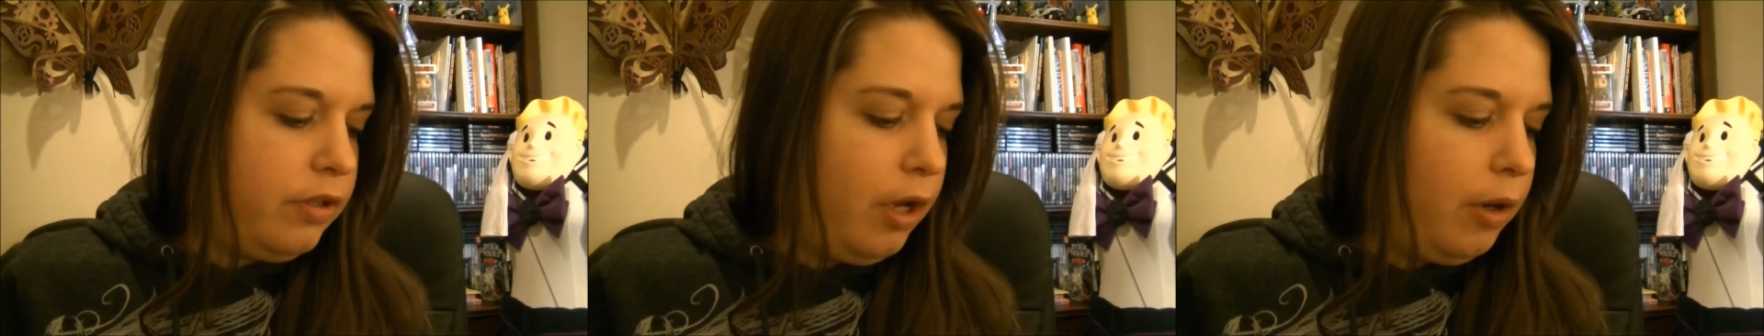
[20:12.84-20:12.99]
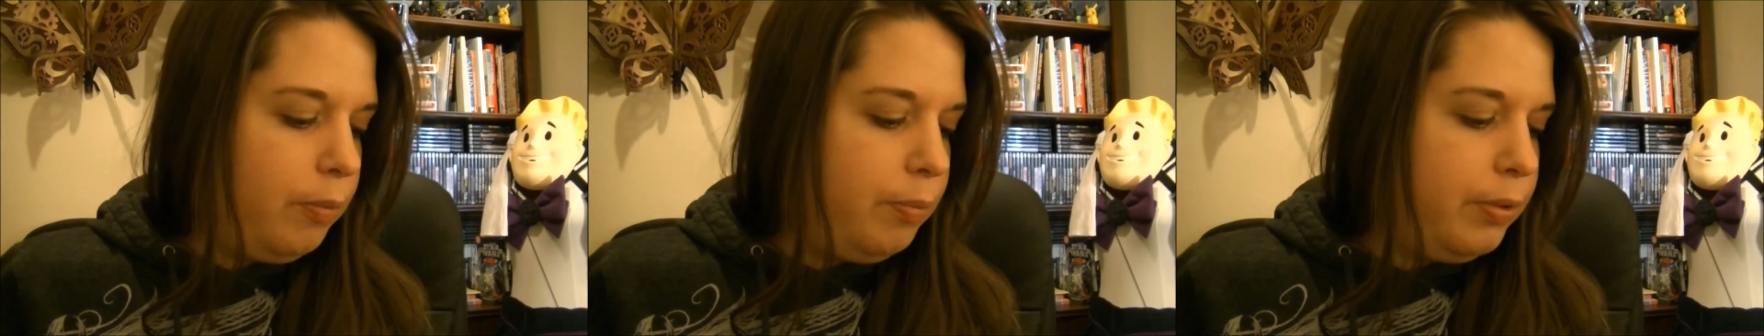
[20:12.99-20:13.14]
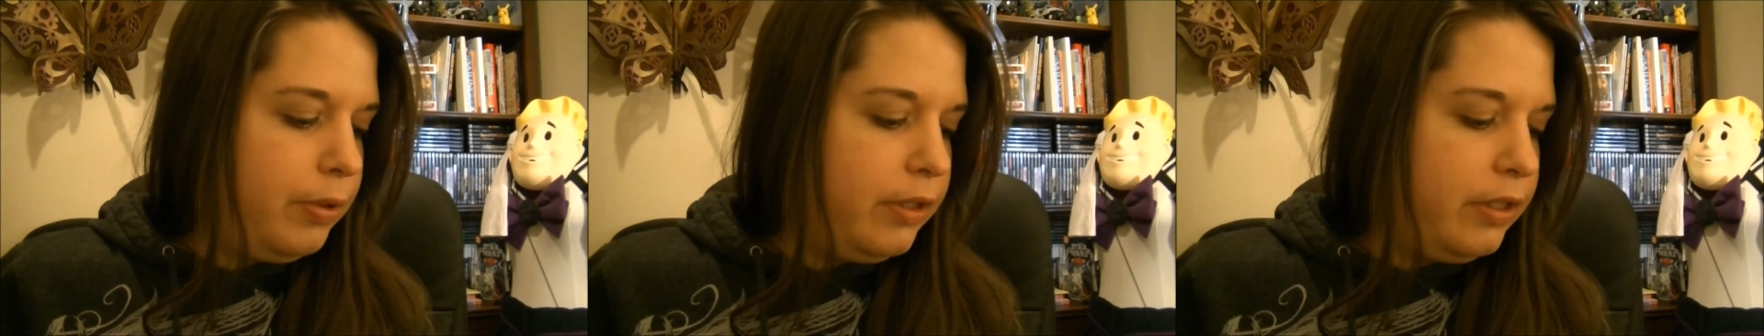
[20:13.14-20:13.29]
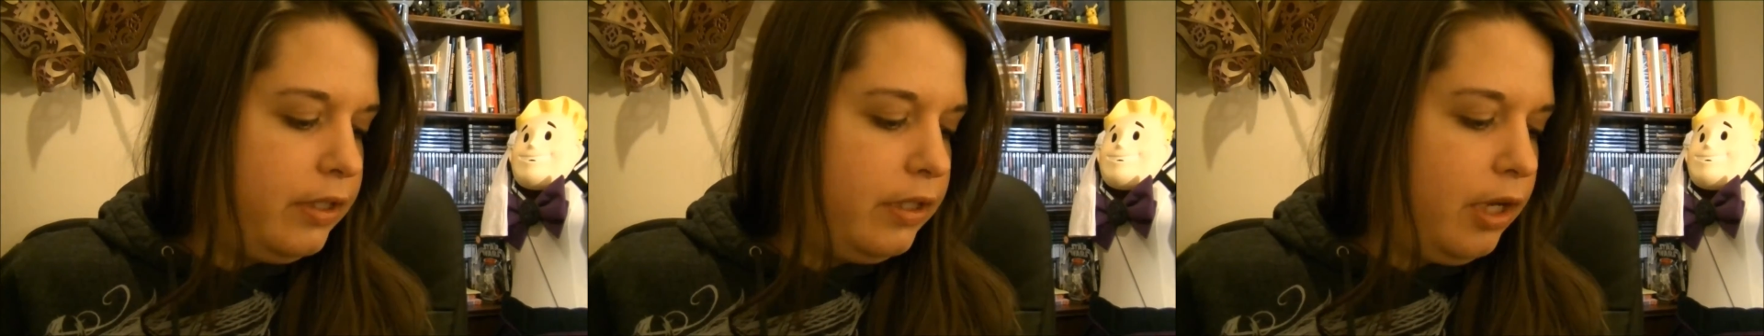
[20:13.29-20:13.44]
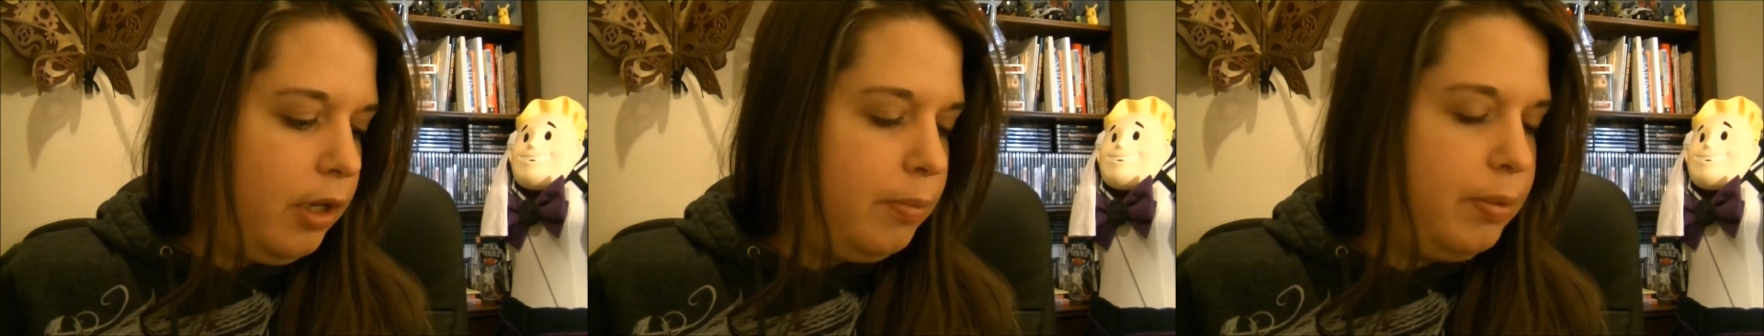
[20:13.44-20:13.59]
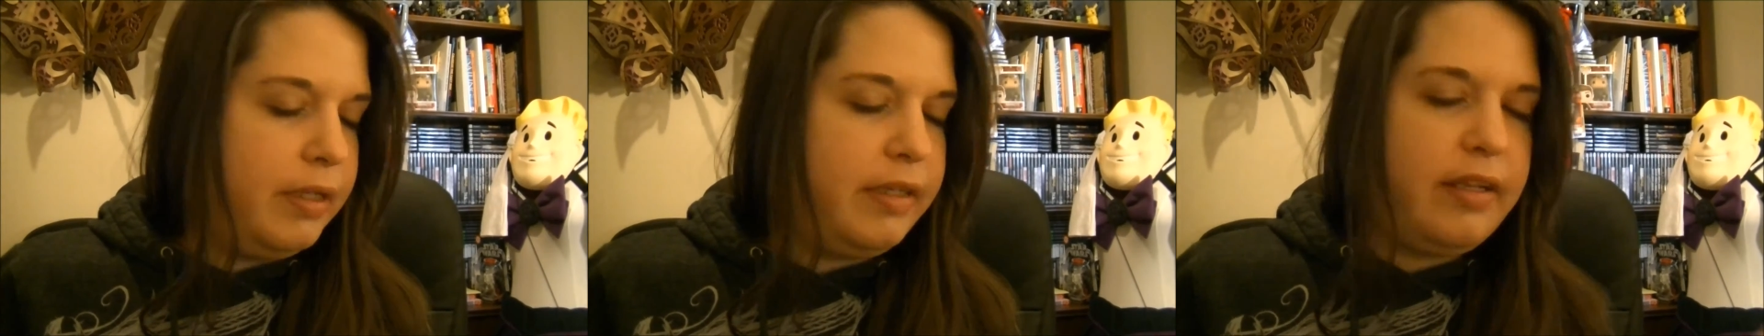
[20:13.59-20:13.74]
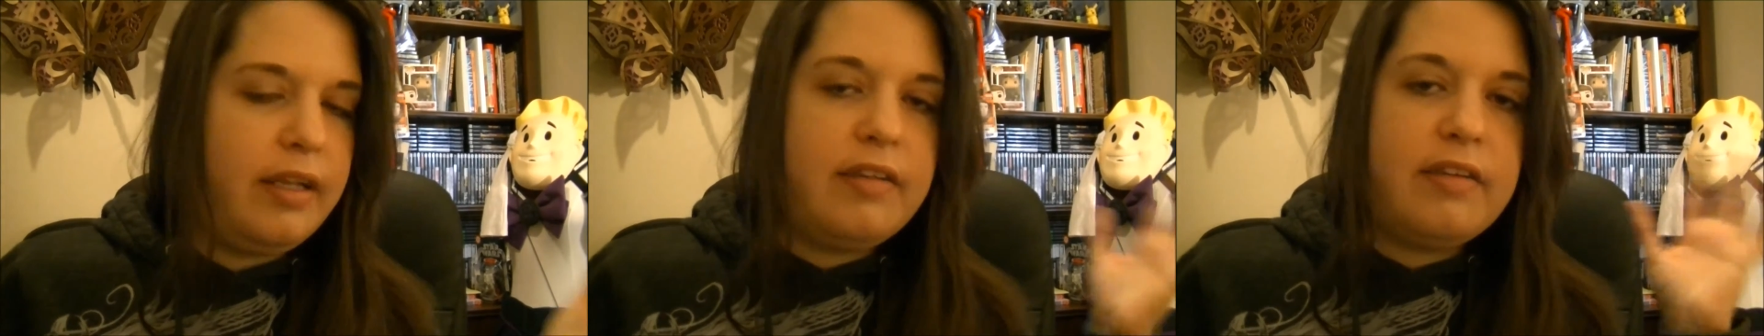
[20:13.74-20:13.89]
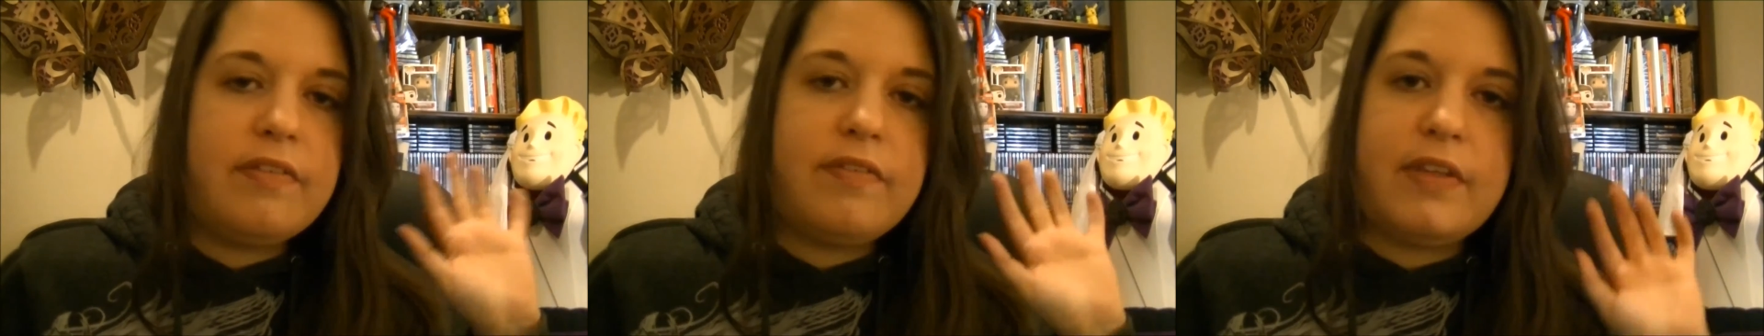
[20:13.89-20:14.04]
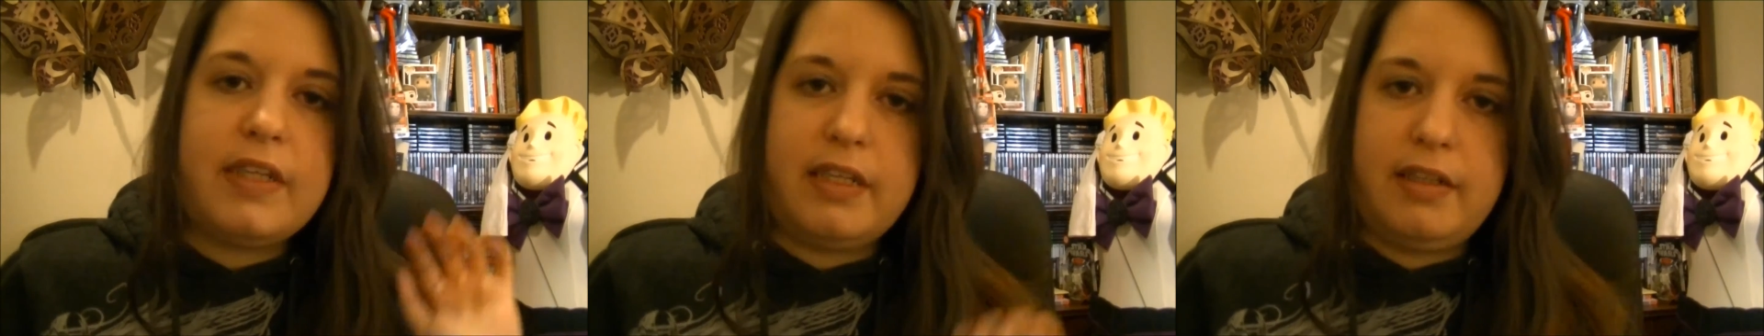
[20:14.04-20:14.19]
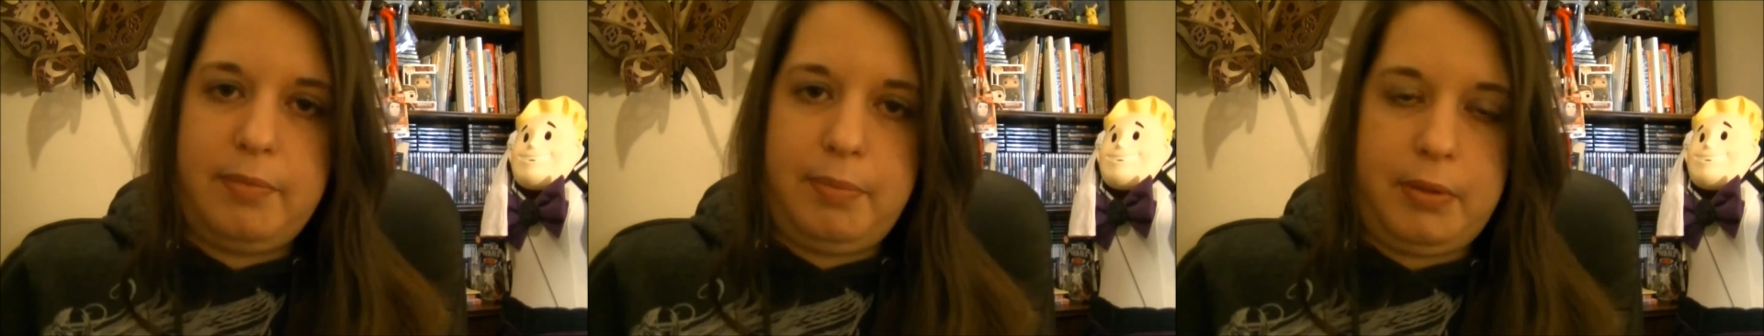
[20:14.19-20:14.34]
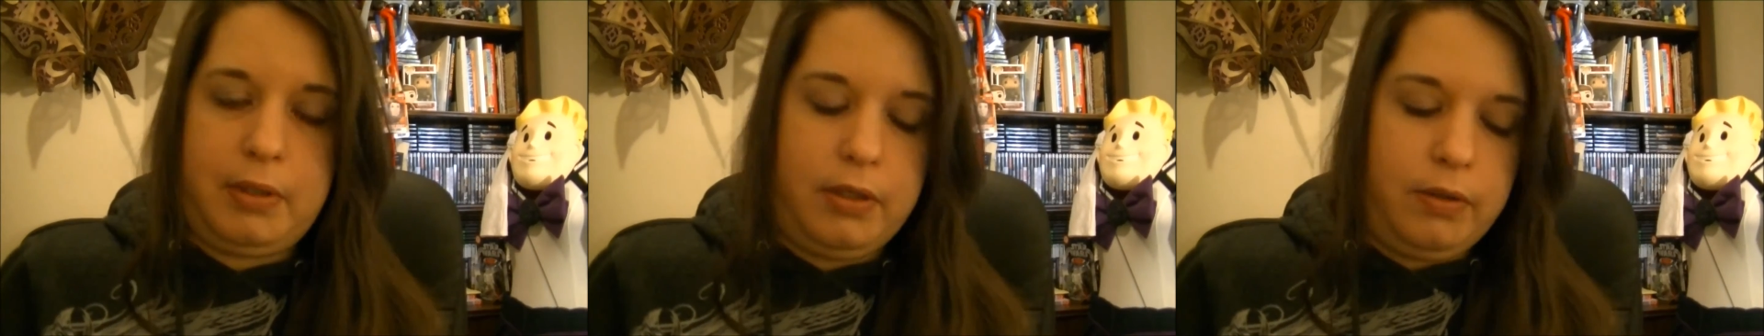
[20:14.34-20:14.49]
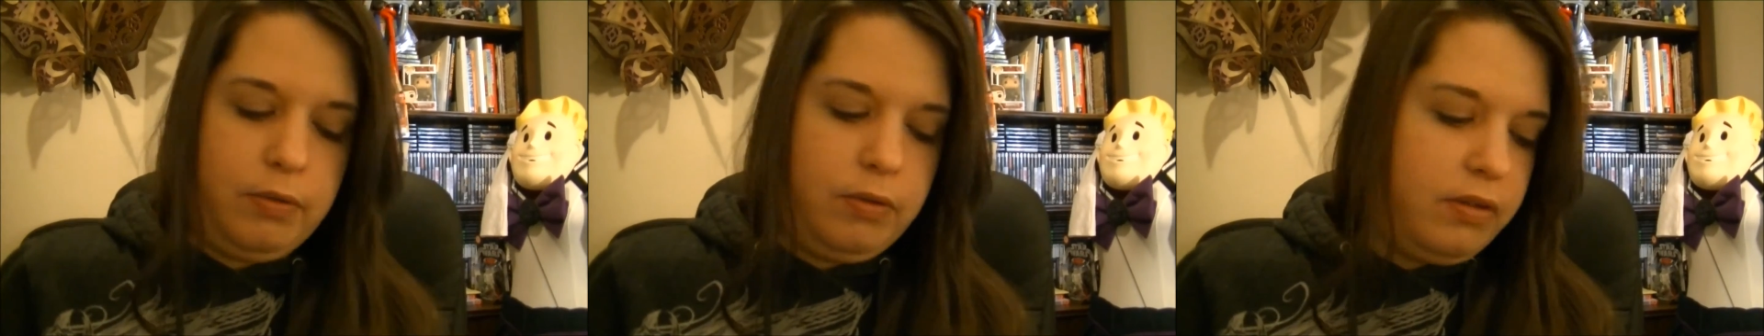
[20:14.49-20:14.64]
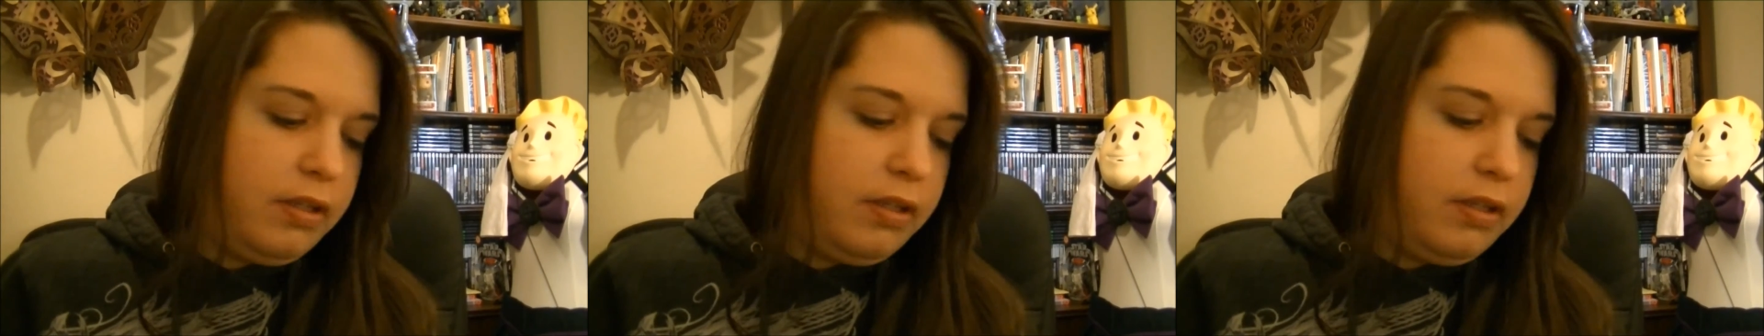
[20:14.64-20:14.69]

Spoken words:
put tons of links below,